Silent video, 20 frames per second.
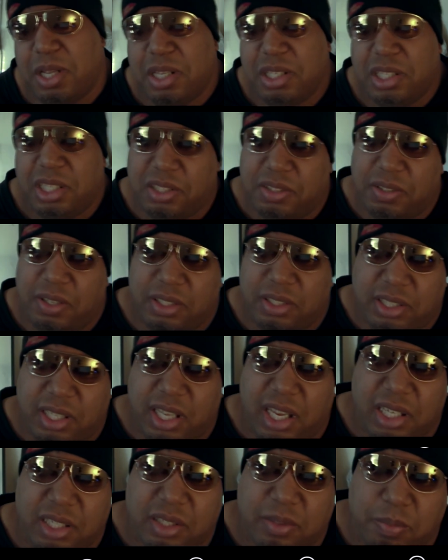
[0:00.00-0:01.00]
This is going to
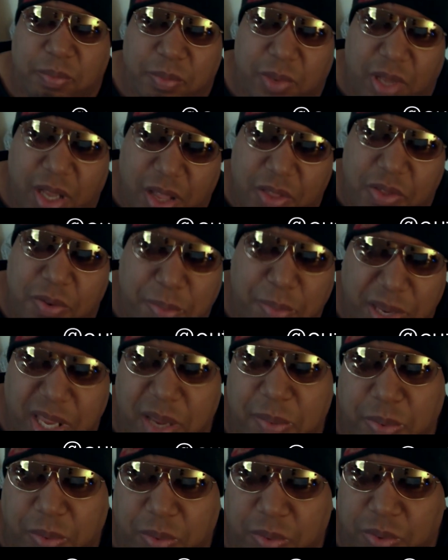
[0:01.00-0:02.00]
take other
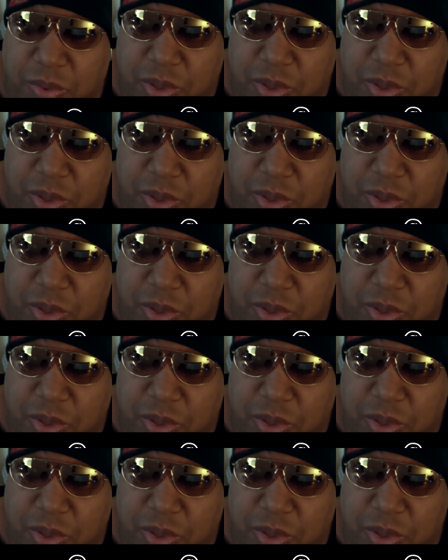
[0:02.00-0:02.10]
people,